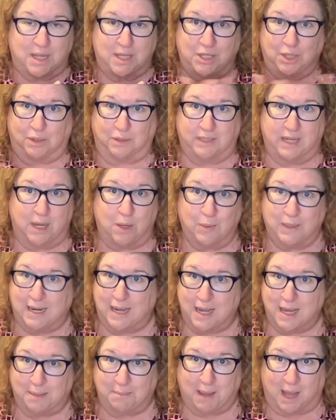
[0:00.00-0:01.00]
you'll know when
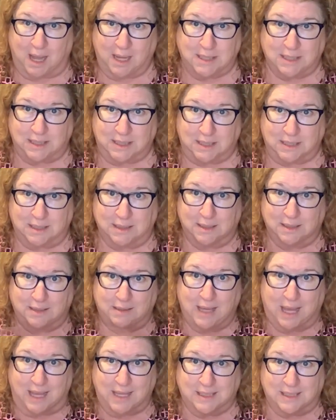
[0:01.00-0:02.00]
I unbox it.
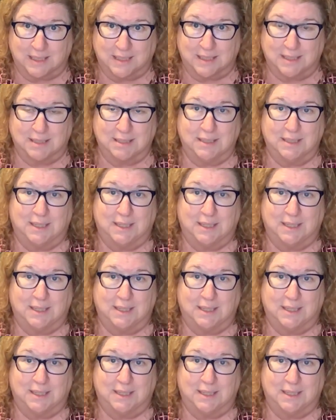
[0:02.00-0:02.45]
Yes.